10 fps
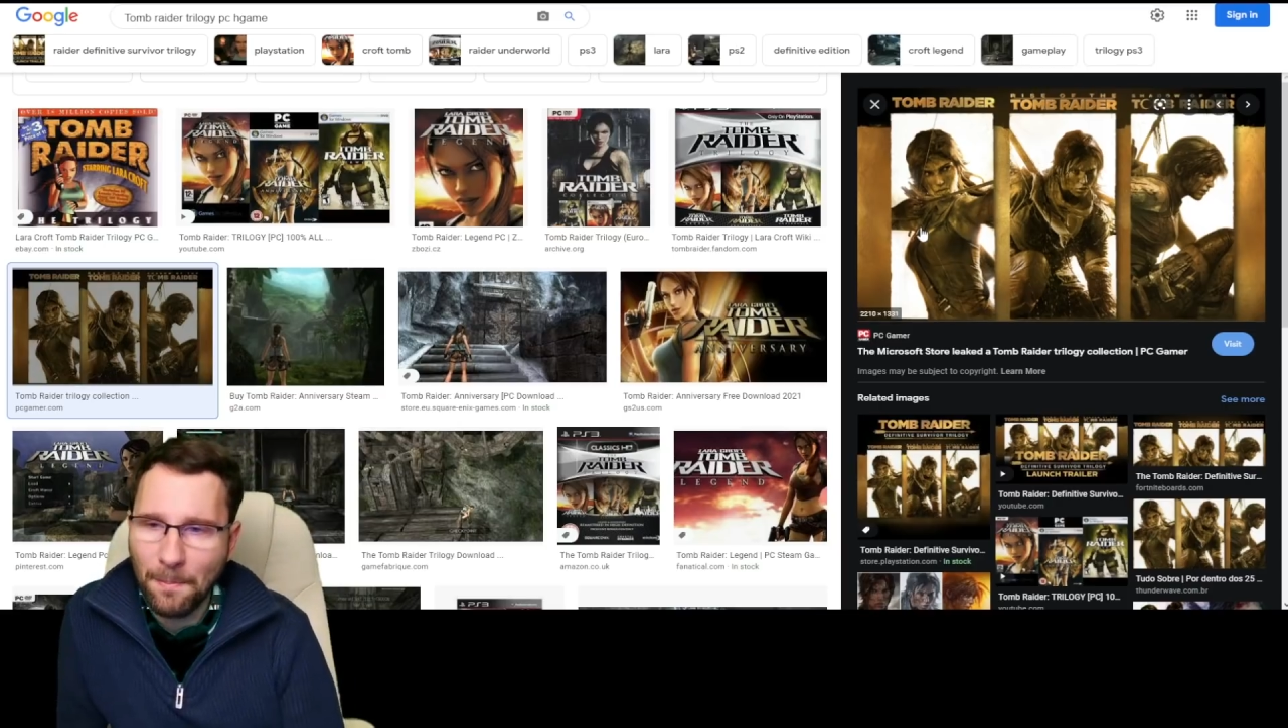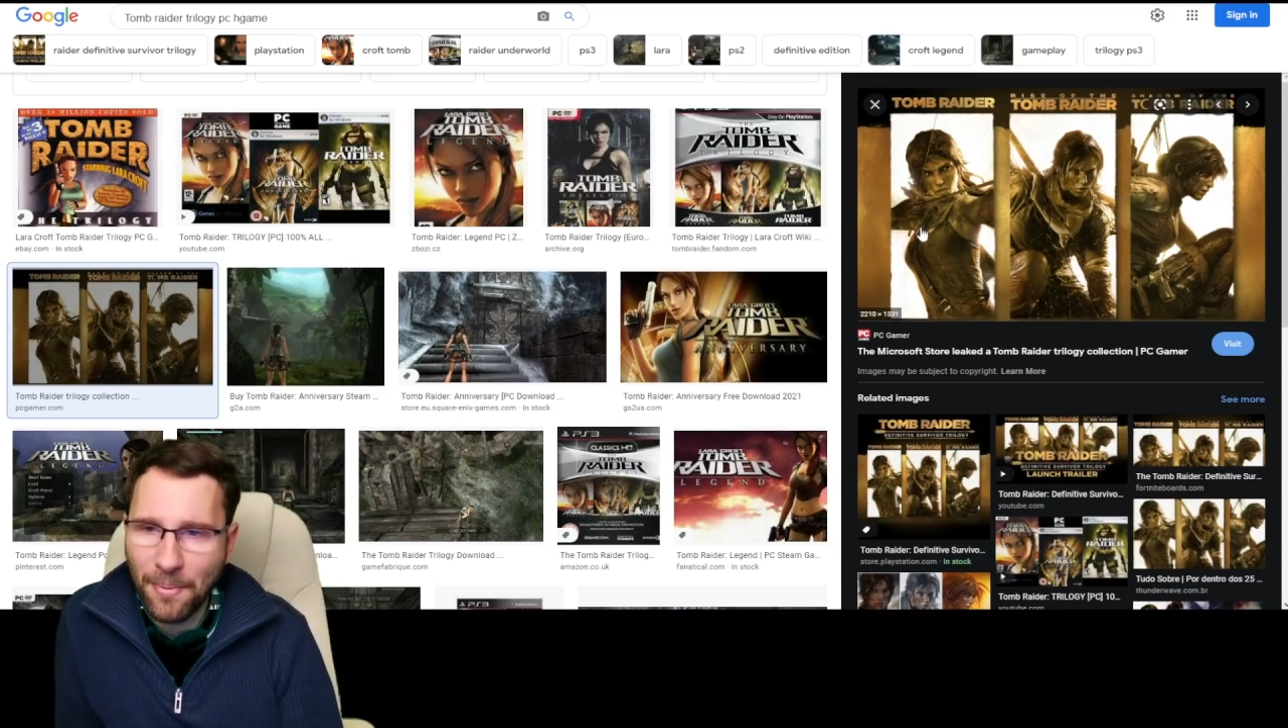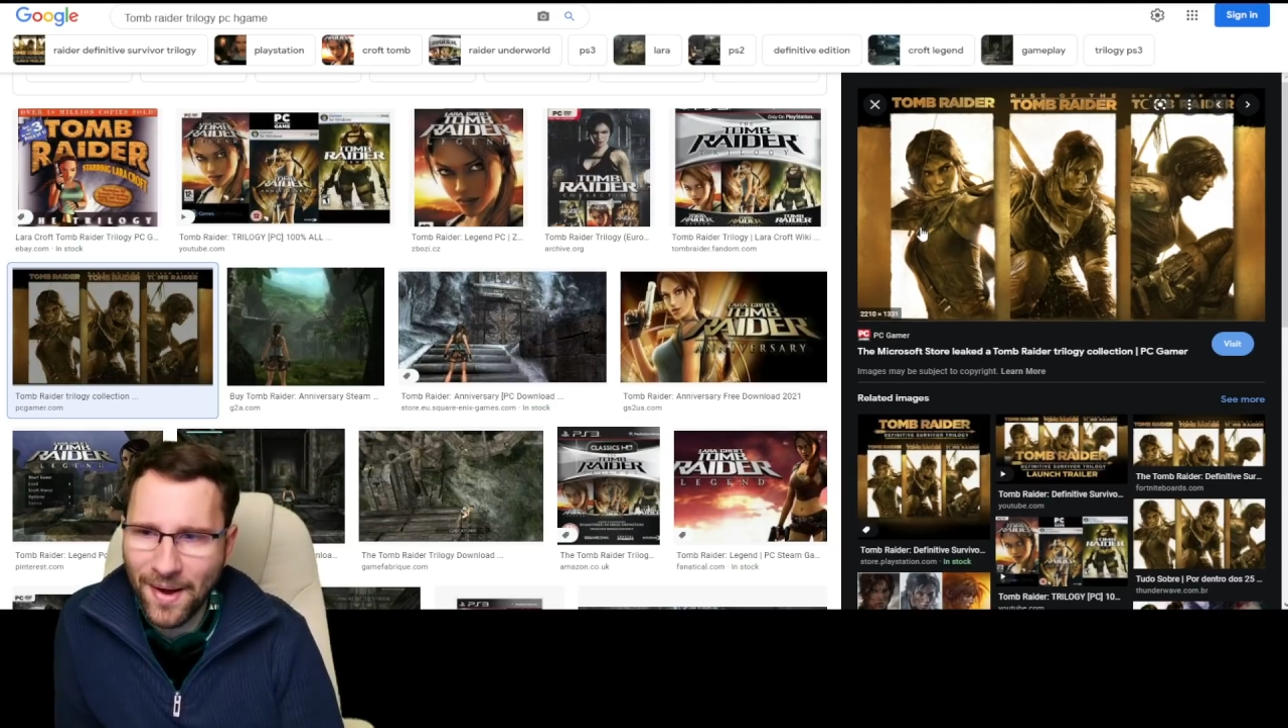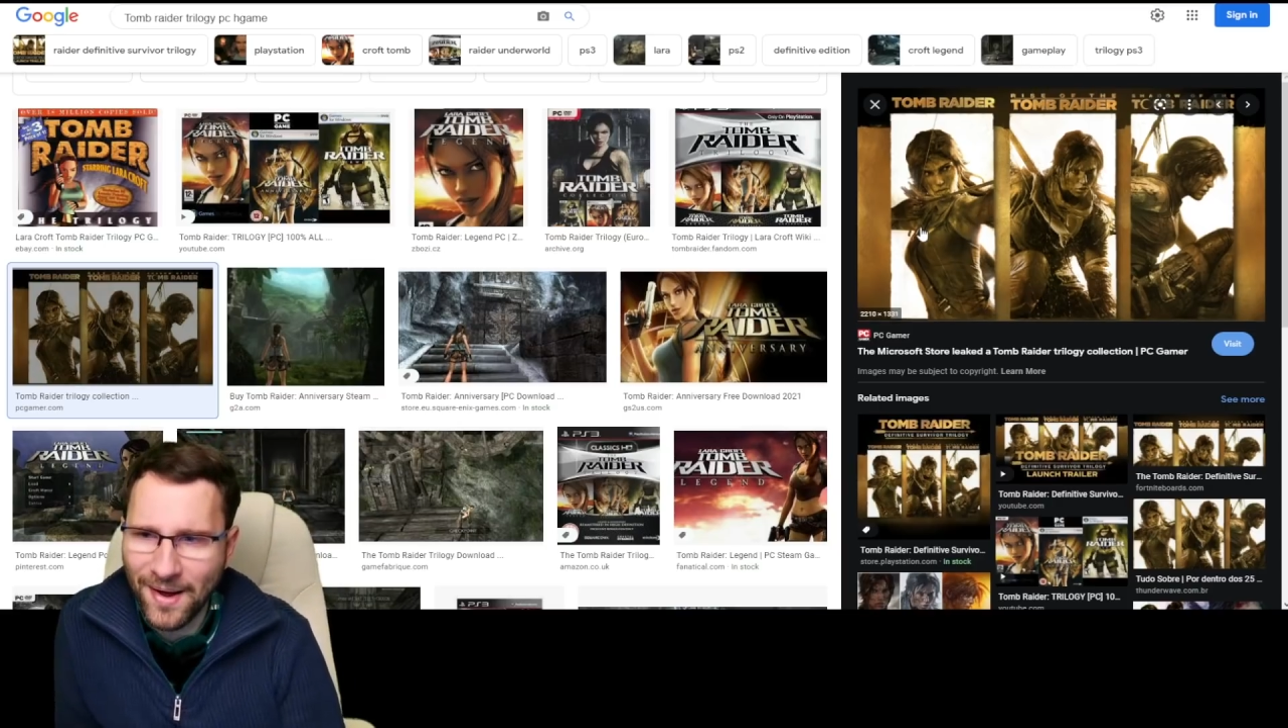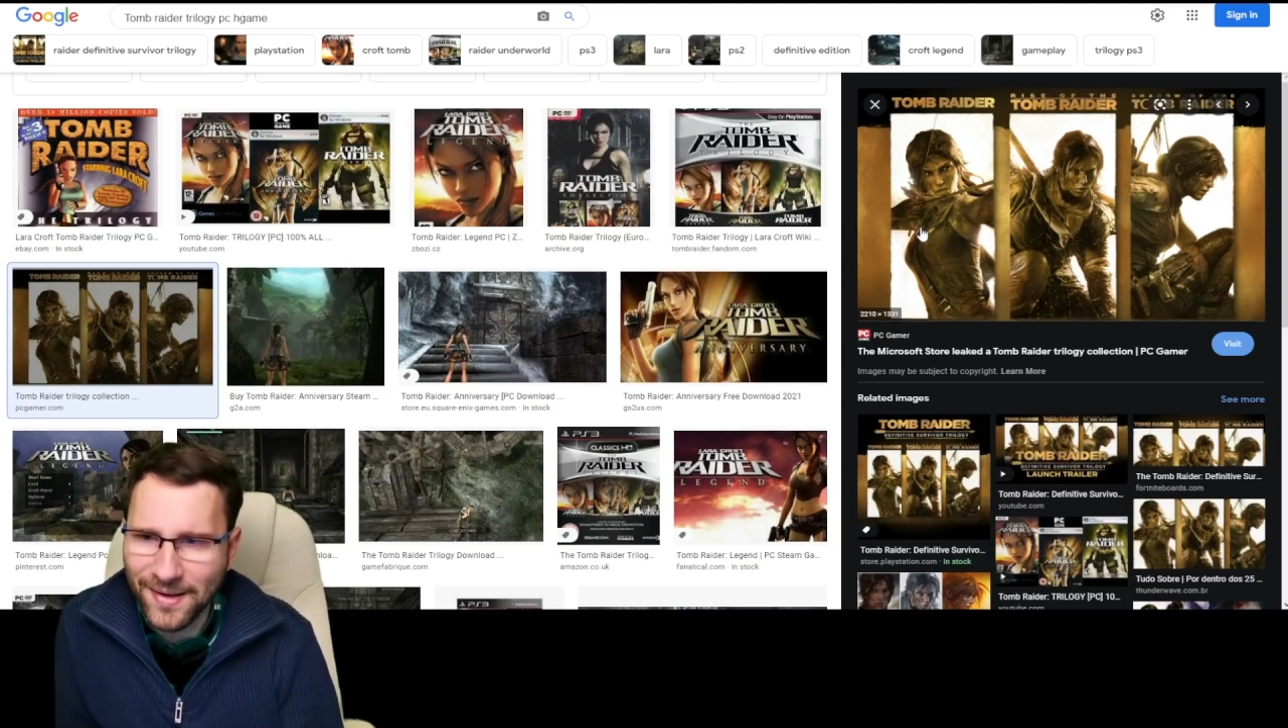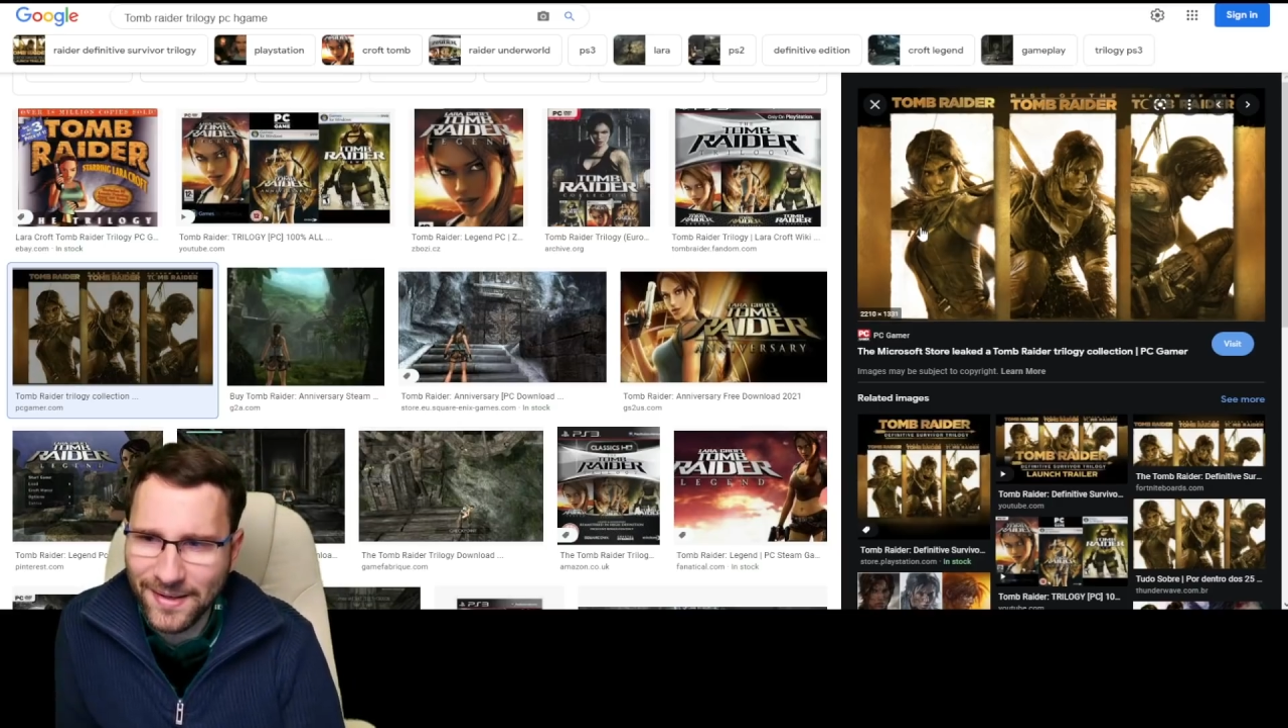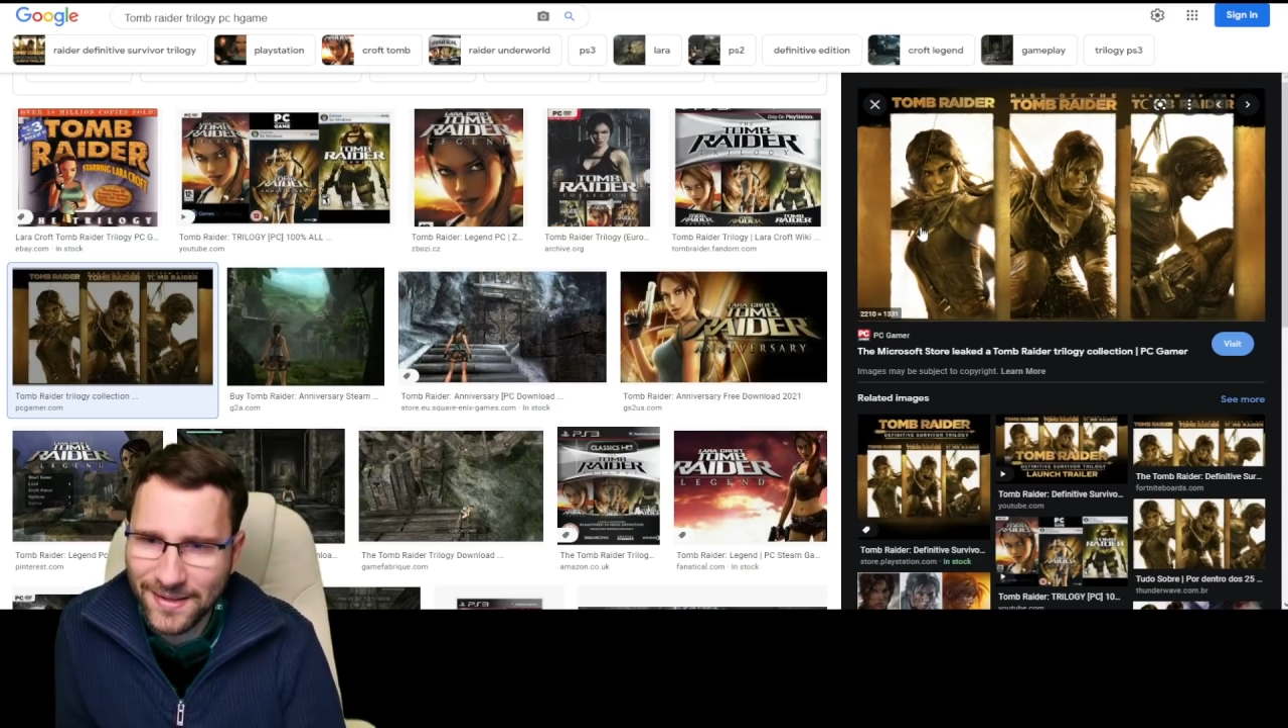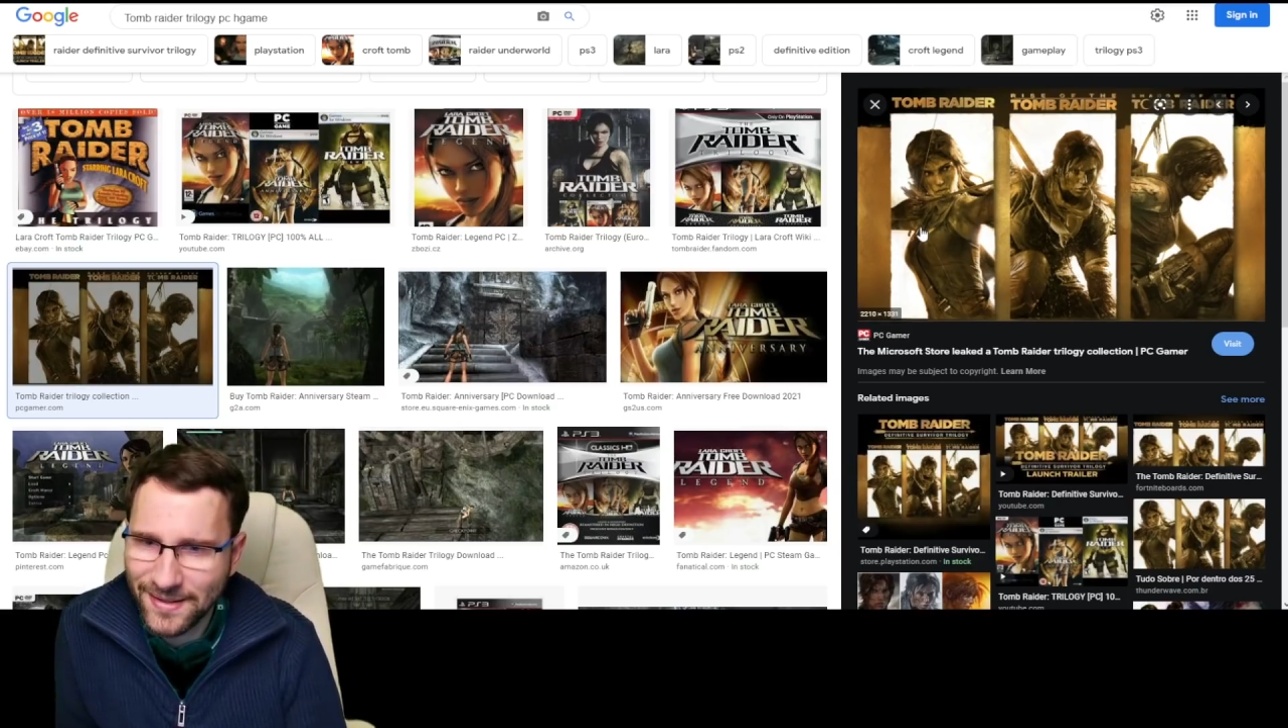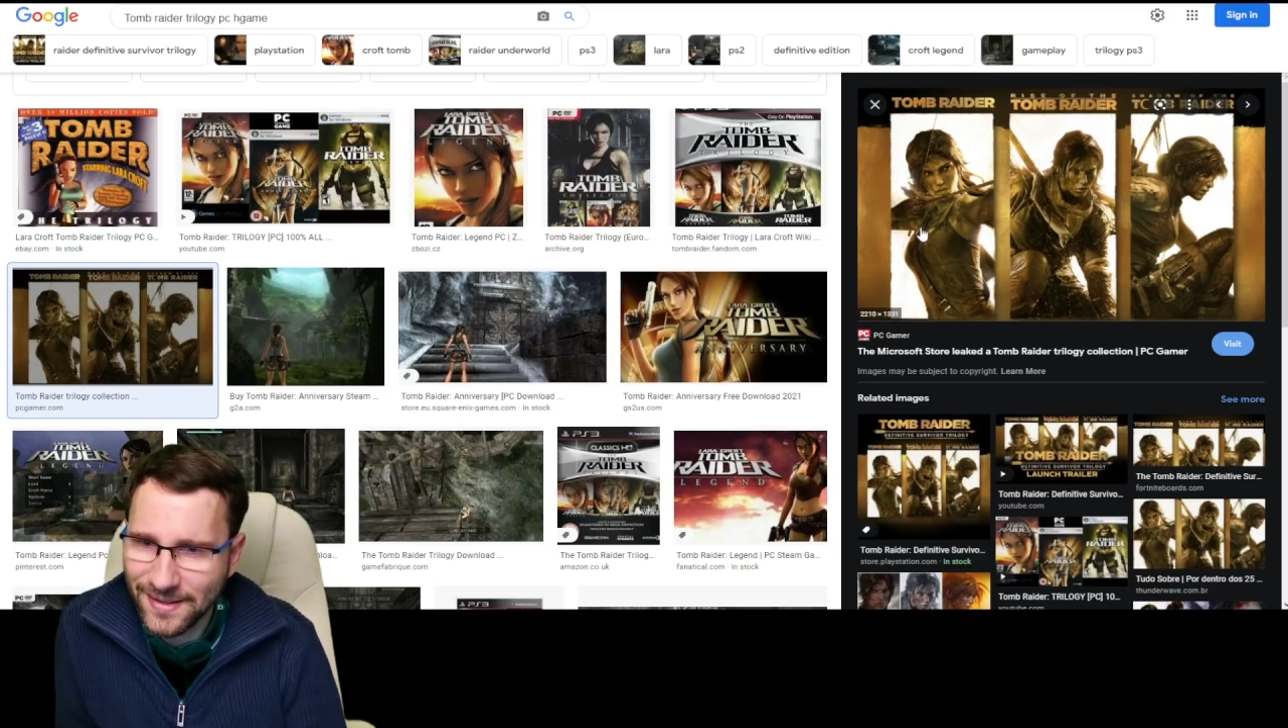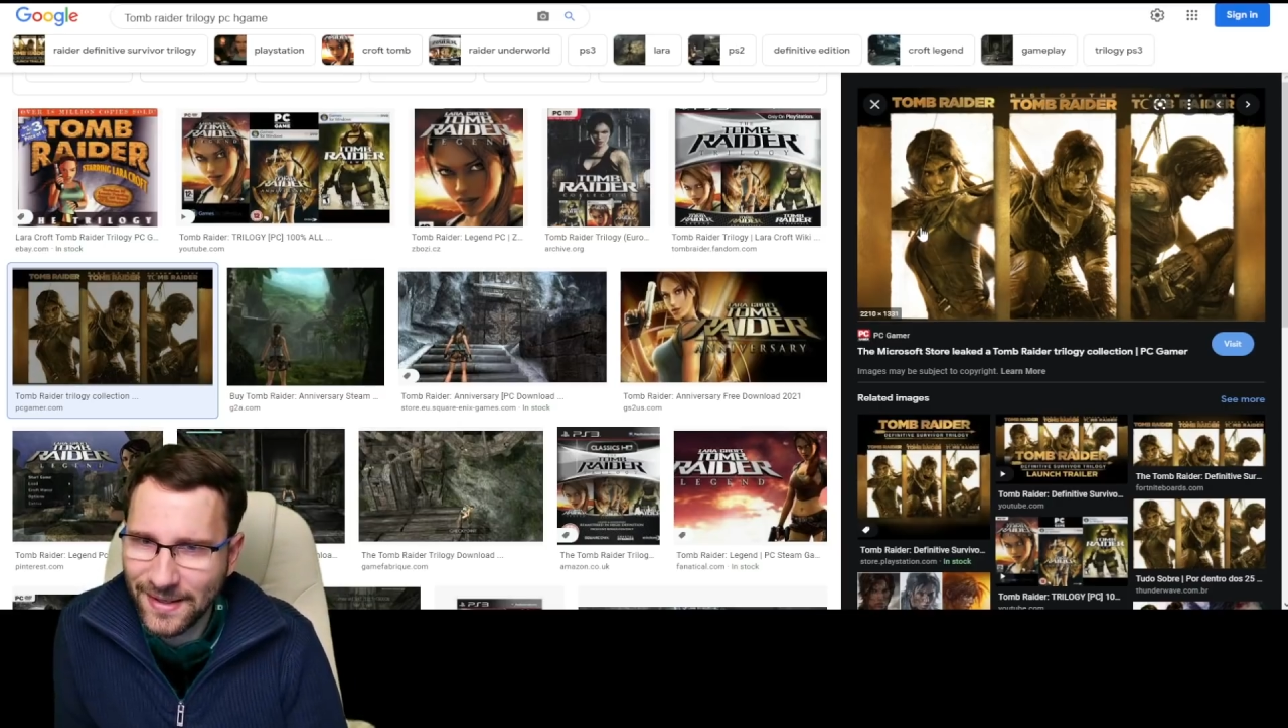
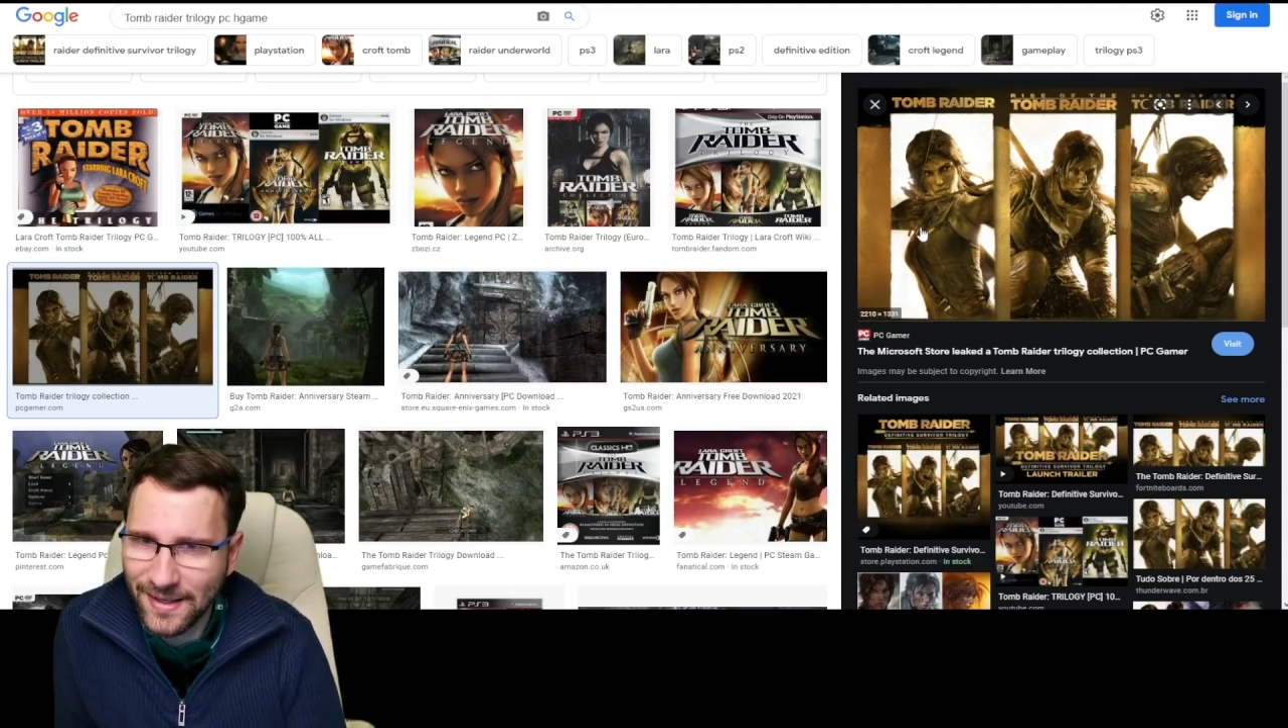But